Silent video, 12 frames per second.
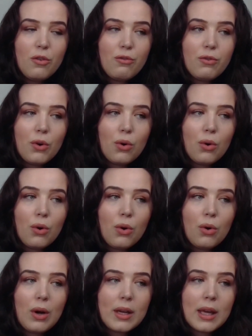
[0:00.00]

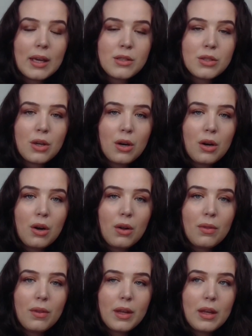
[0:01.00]
for a kickstart on
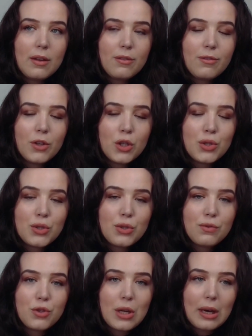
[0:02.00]
the 1st of
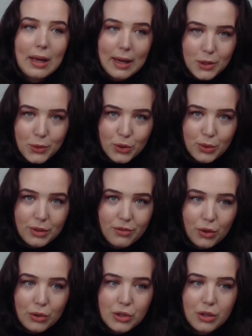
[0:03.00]
July
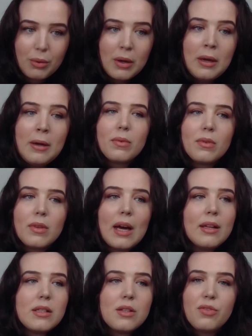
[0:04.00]
2024. So that
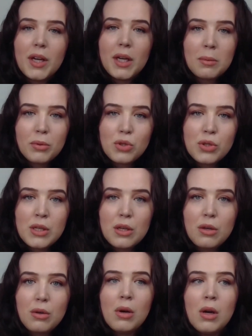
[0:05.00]
is available to
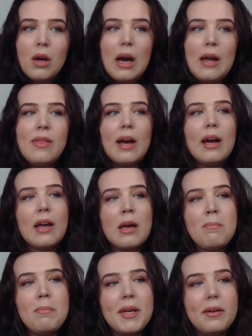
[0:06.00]
you. And that can
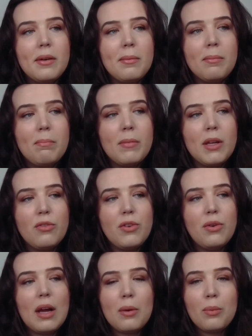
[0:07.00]
be if you
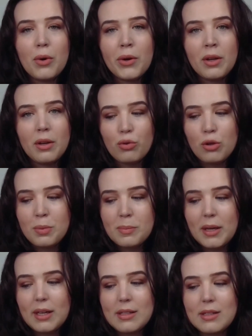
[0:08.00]
like working in a group
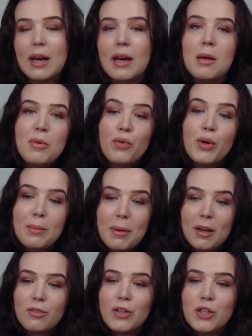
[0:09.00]
space, that can be really
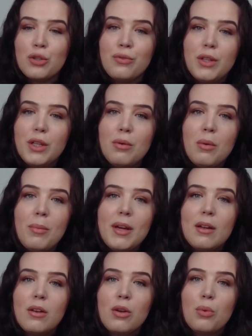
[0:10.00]
beneficial for you. And we
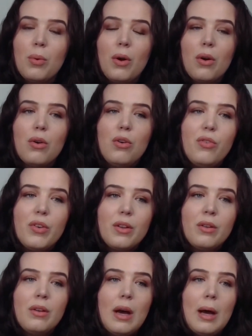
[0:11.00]
can work over
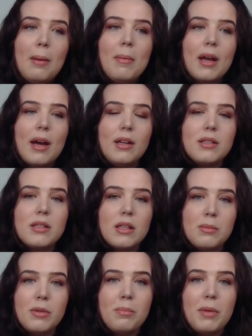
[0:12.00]
a kind of
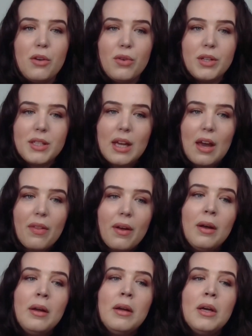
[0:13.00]
6-month period together
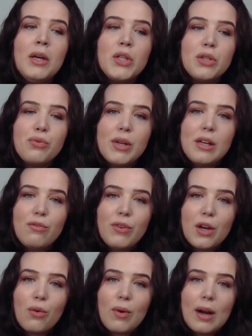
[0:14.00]
to really
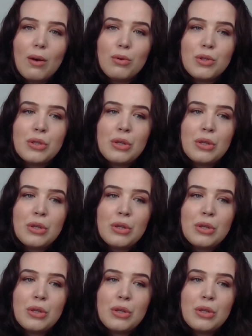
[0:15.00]
figure out